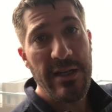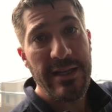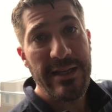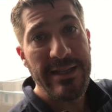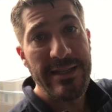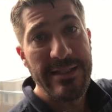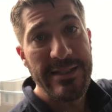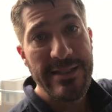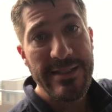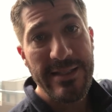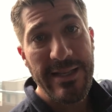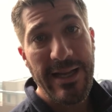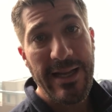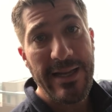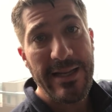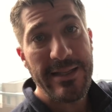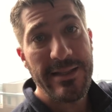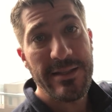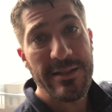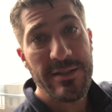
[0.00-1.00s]

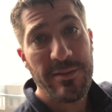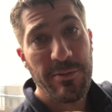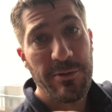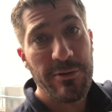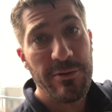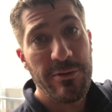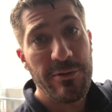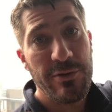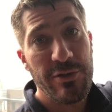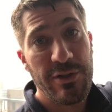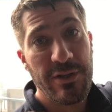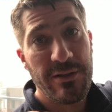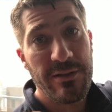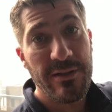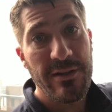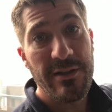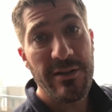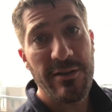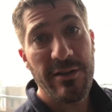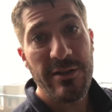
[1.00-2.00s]
inside this pollution.
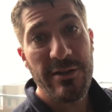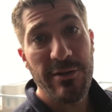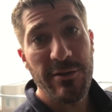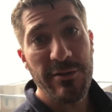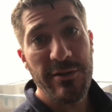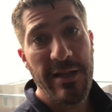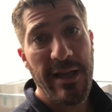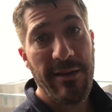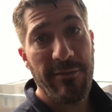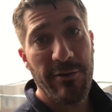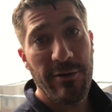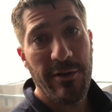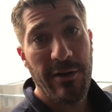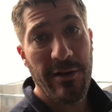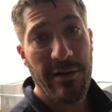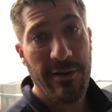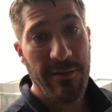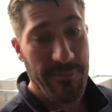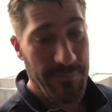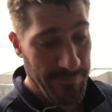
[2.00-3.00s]
Let's go have a
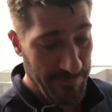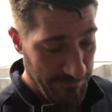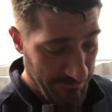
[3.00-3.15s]
look.